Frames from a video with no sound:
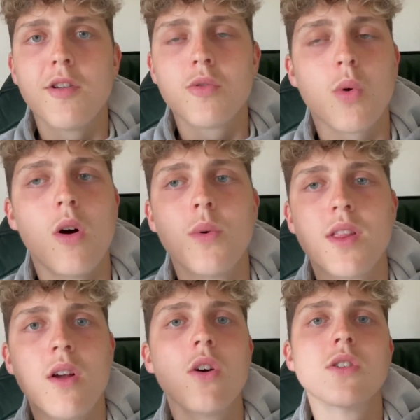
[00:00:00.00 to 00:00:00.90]
as well with
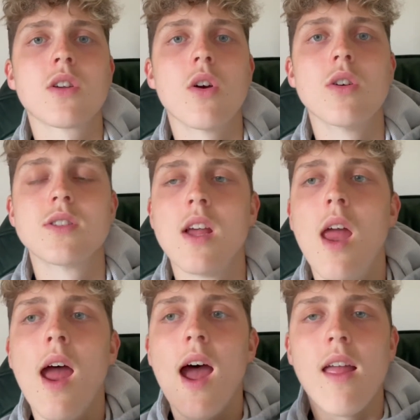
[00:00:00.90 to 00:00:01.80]
the couscous,
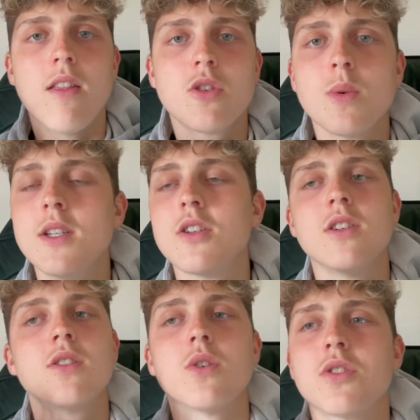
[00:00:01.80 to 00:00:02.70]
and the sweet chili
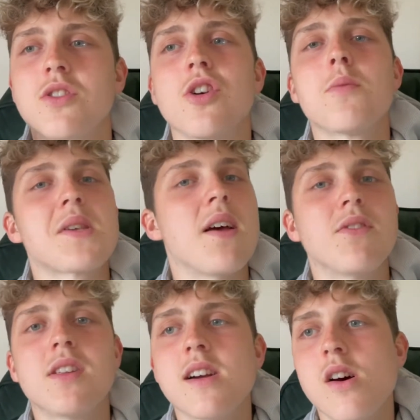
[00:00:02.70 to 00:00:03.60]
sauce just tops
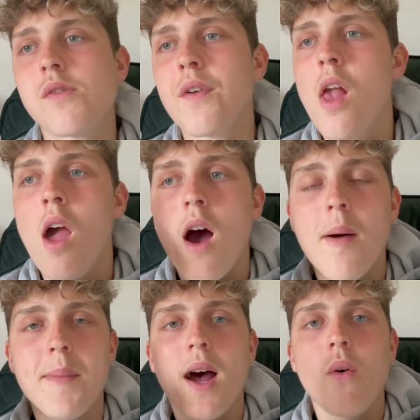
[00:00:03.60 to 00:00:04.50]
everything off.
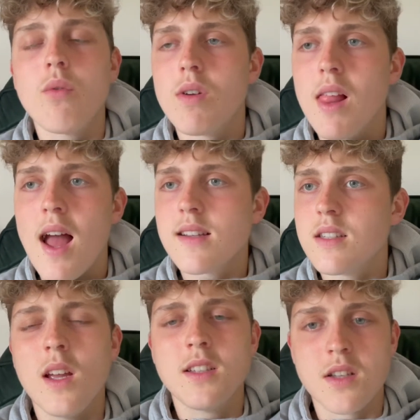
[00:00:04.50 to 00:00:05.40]
I'm now
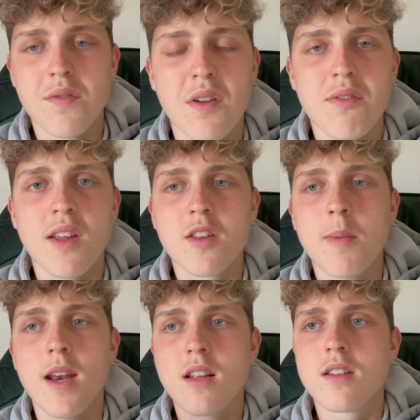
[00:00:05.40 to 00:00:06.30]
relaxing. It's the 50th
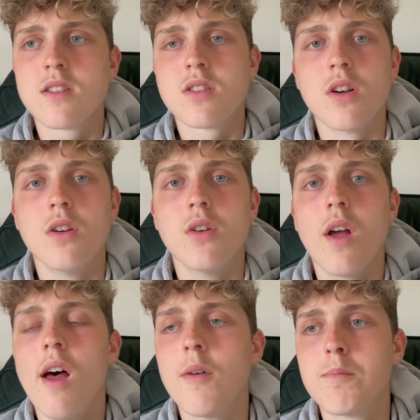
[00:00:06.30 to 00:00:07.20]
minute, so
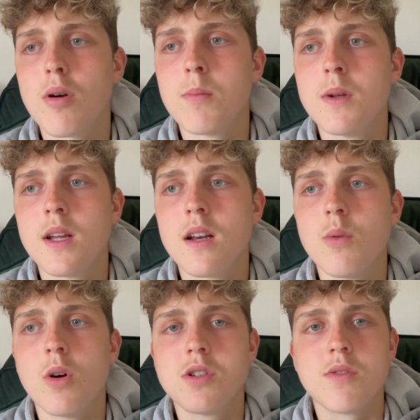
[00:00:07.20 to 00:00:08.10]
I'm probably gonna
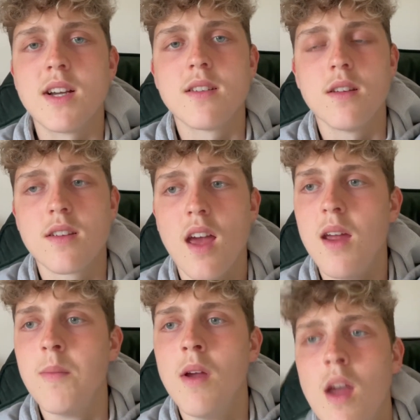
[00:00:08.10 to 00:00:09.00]
watch the rest of this game.